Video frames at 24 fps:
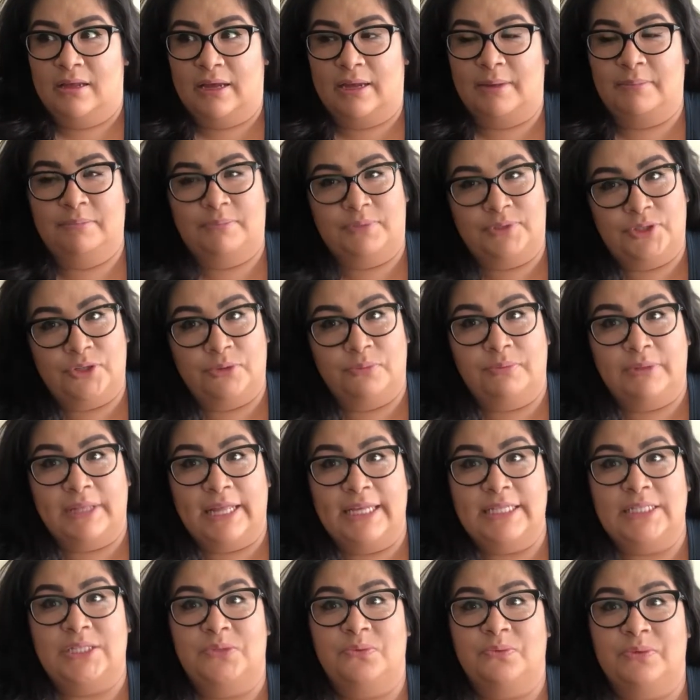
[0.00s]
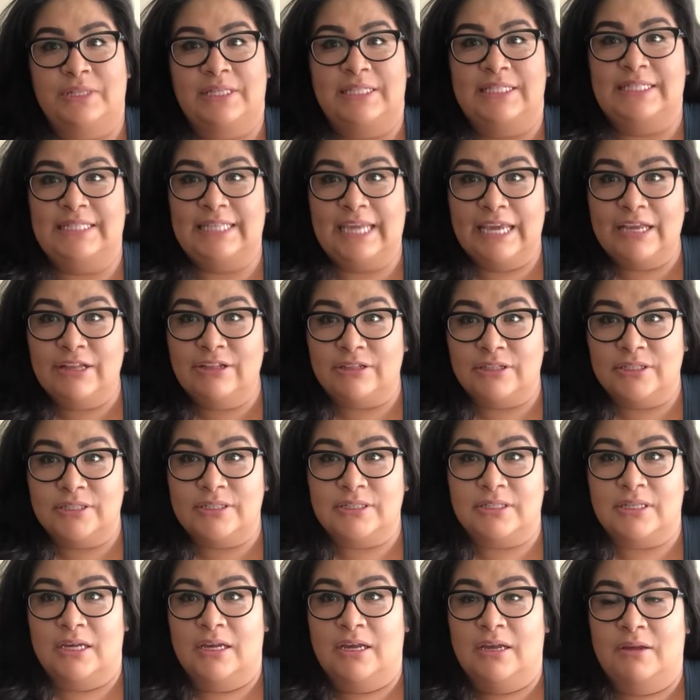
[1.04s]
I'm so blessed with
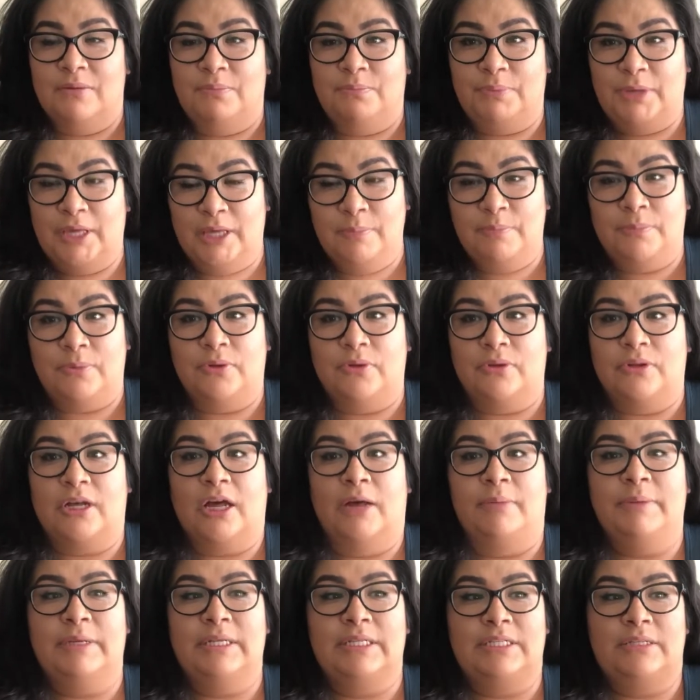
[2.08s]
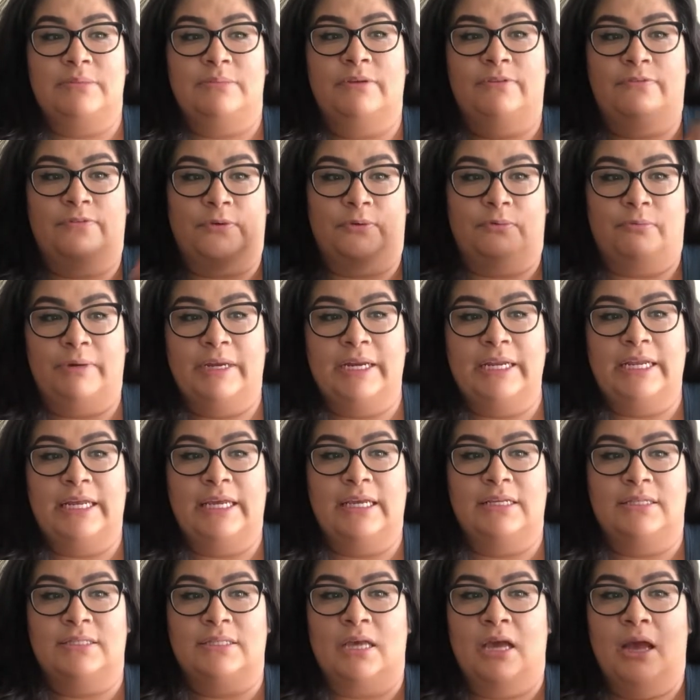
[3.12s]
sales, people coming to me for
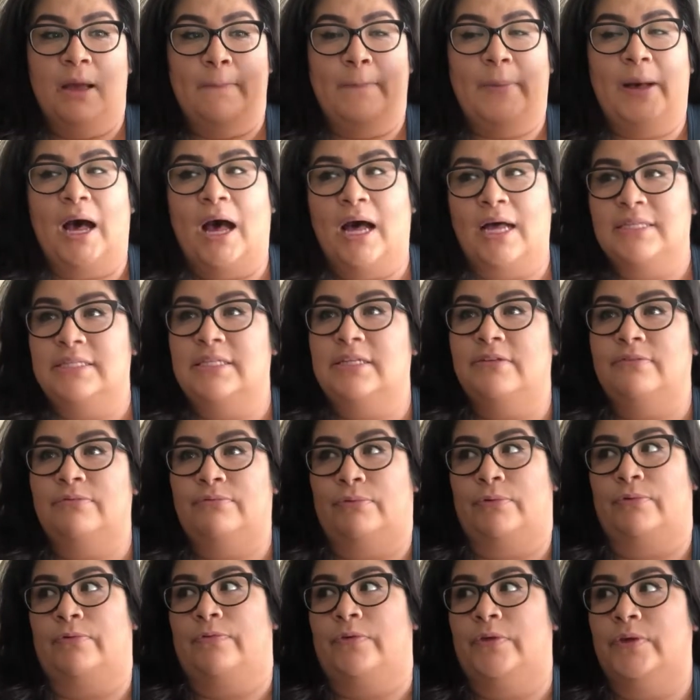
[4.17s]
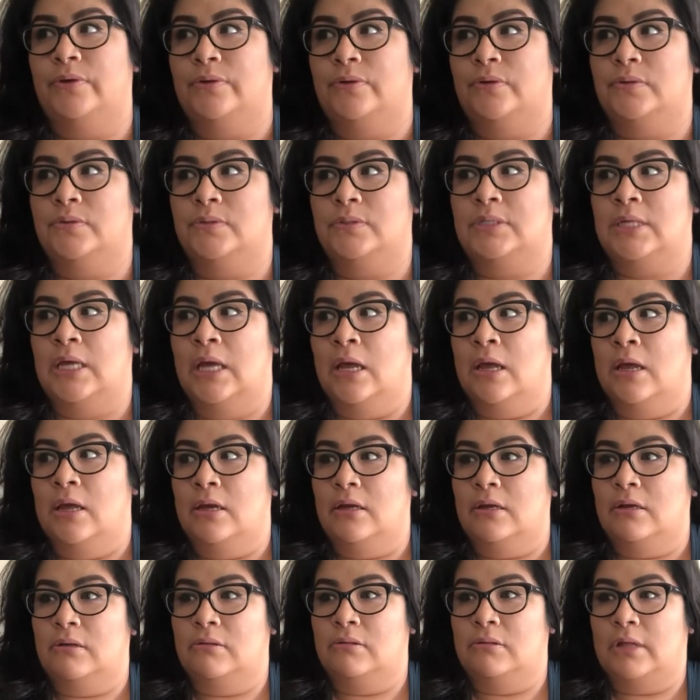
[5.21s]
readings, positive reviews,
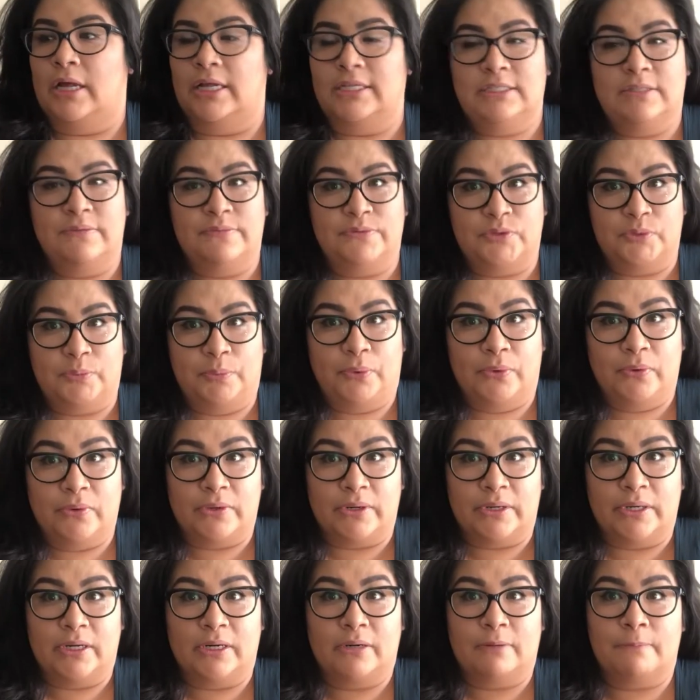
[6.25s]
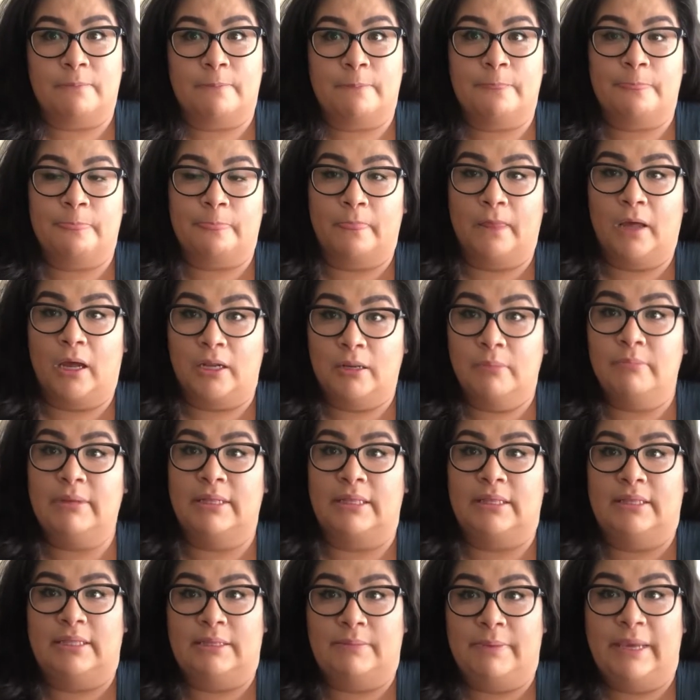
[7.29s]
lots of support on a
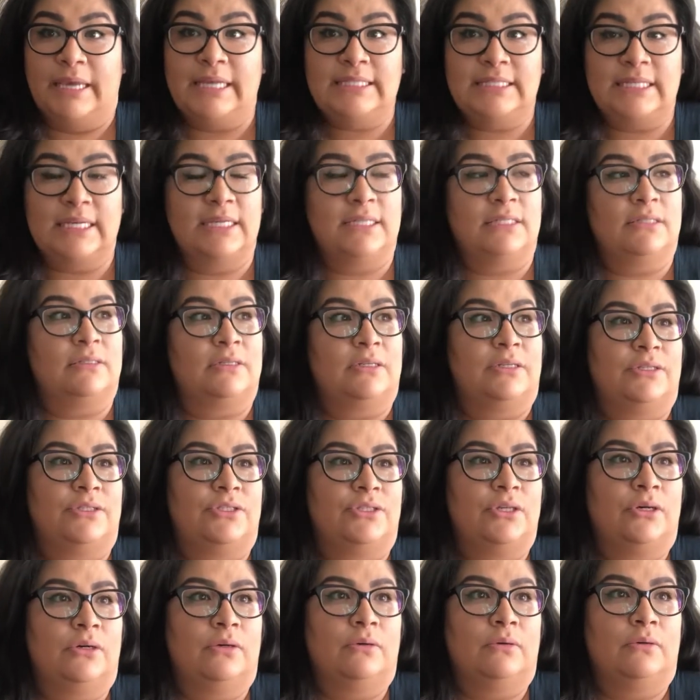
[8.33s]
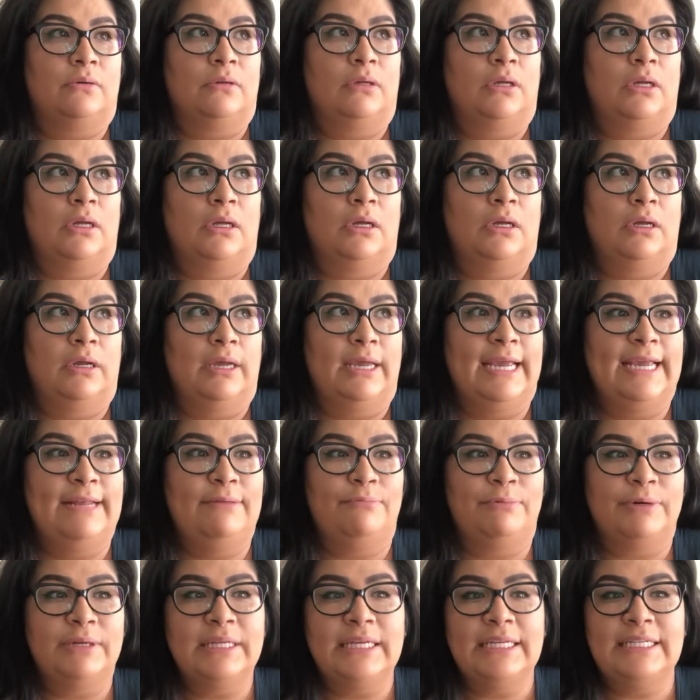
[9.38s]
monthly basis. So
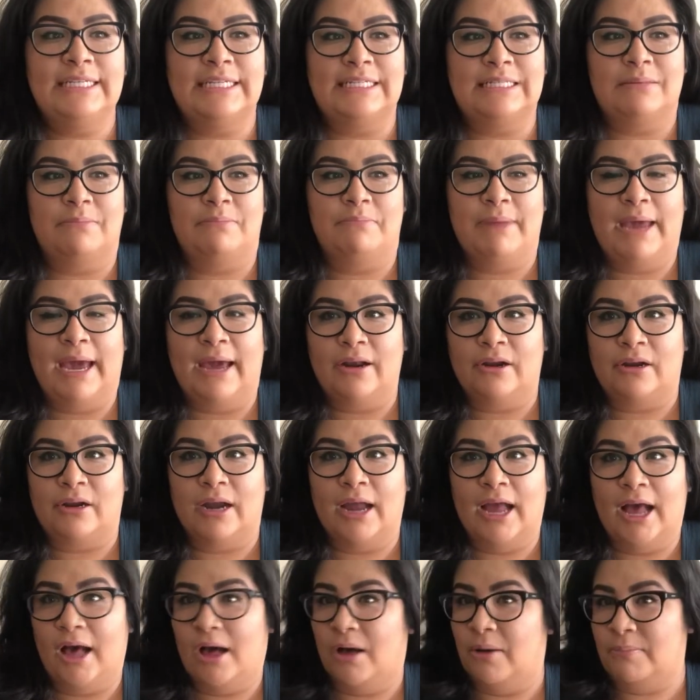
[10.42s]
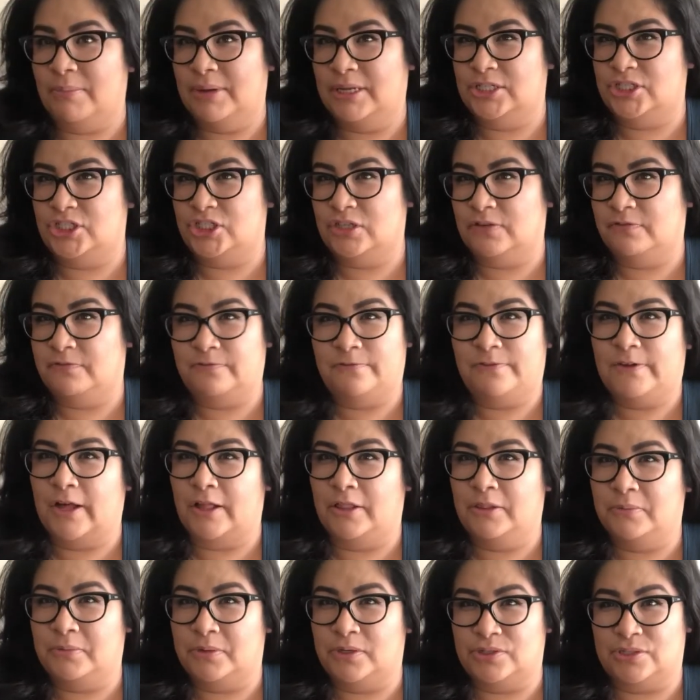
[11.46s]
it really doesn't matter how much
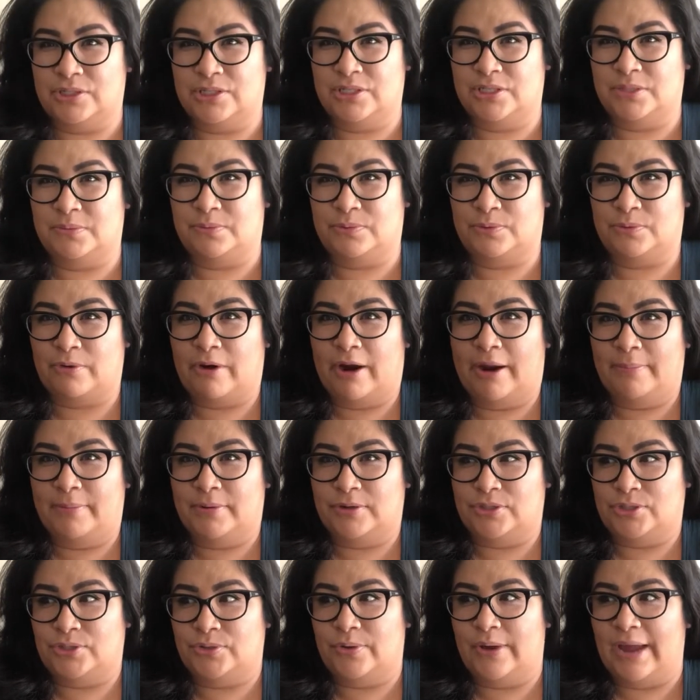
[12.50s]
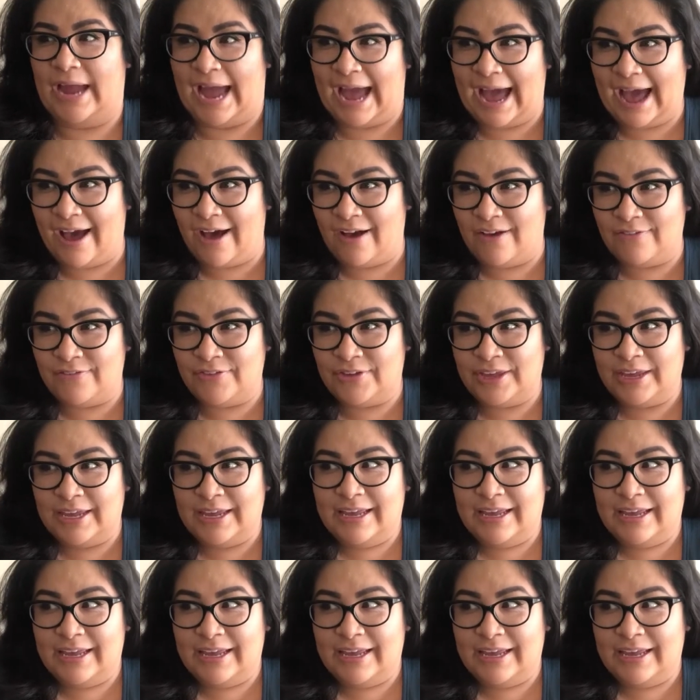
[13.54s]
followers and subscribers you have.